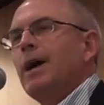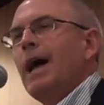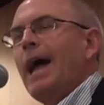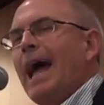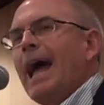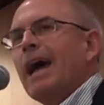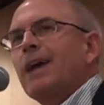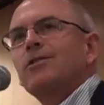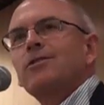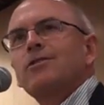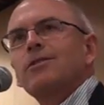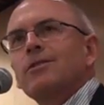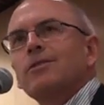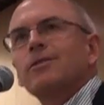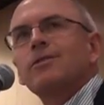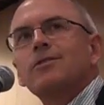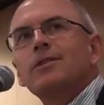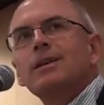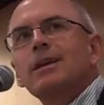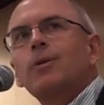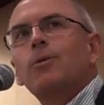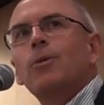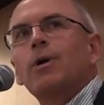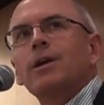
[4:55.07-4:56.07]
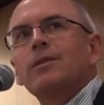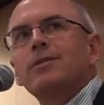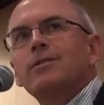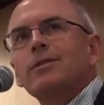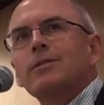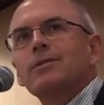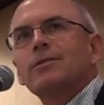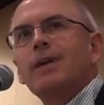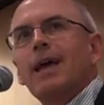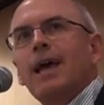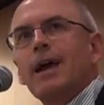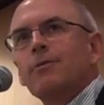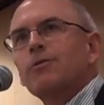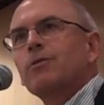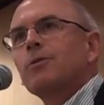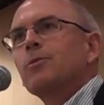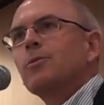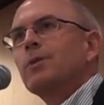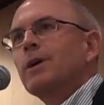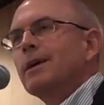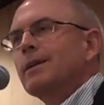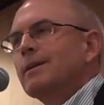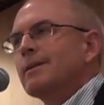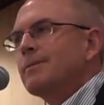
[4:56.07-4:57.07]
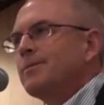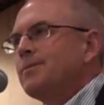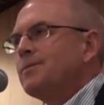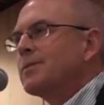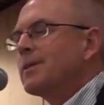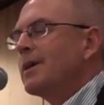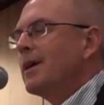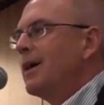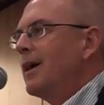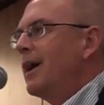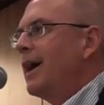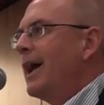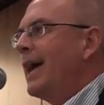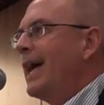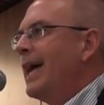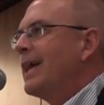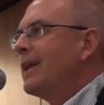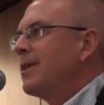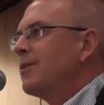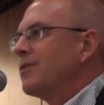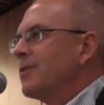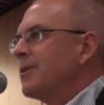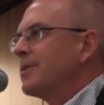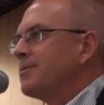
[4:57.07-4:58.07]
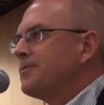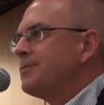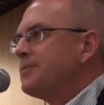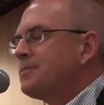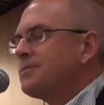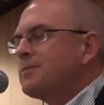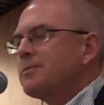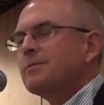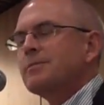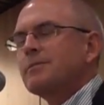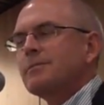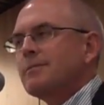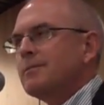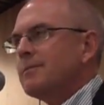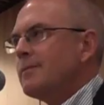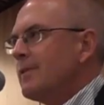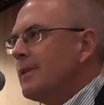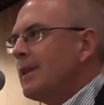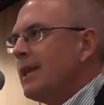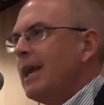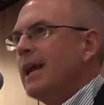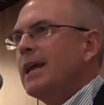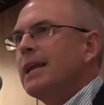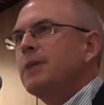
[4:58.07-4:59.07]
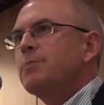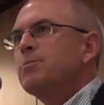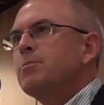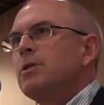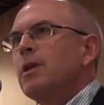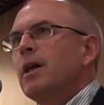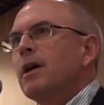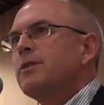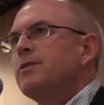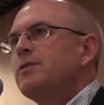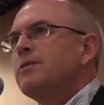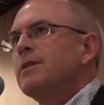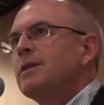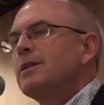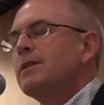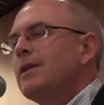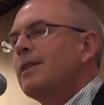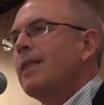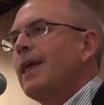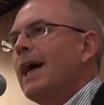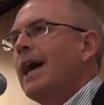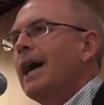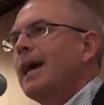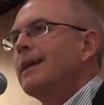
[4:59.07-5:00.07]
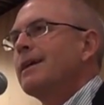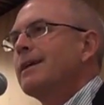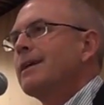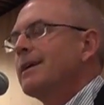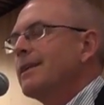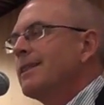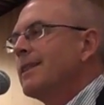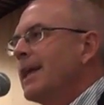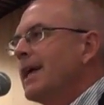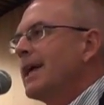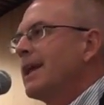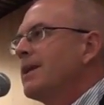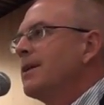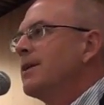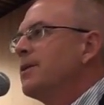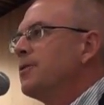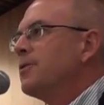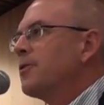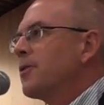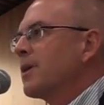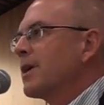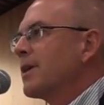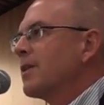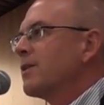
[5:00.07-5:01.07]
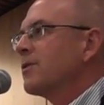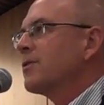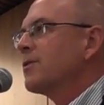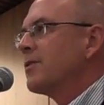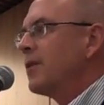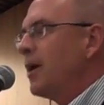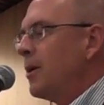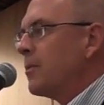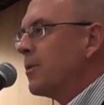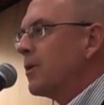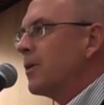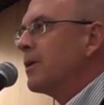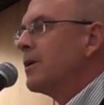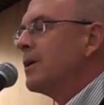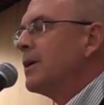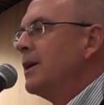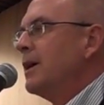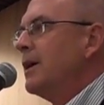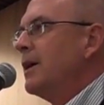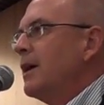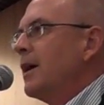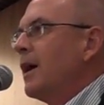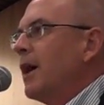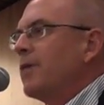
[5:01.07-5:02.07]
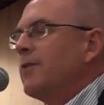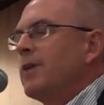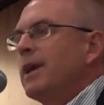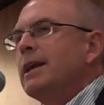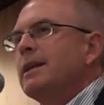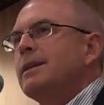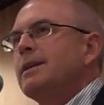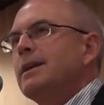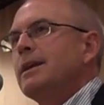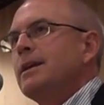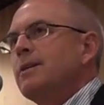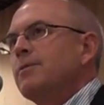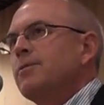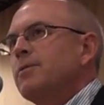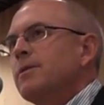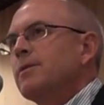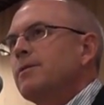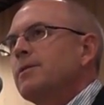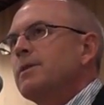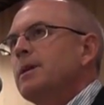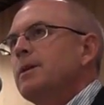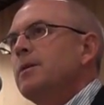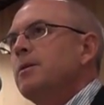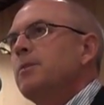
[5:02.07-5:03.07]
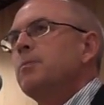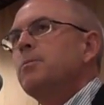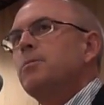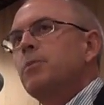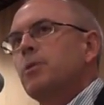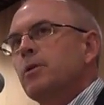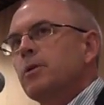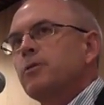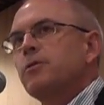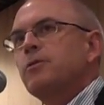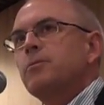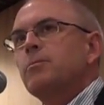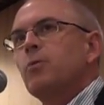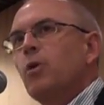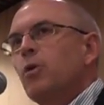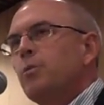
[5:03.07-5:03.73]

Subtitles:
action sequences ever written ahead of him. And he plunged into that, and then during the summer of 1850, pushed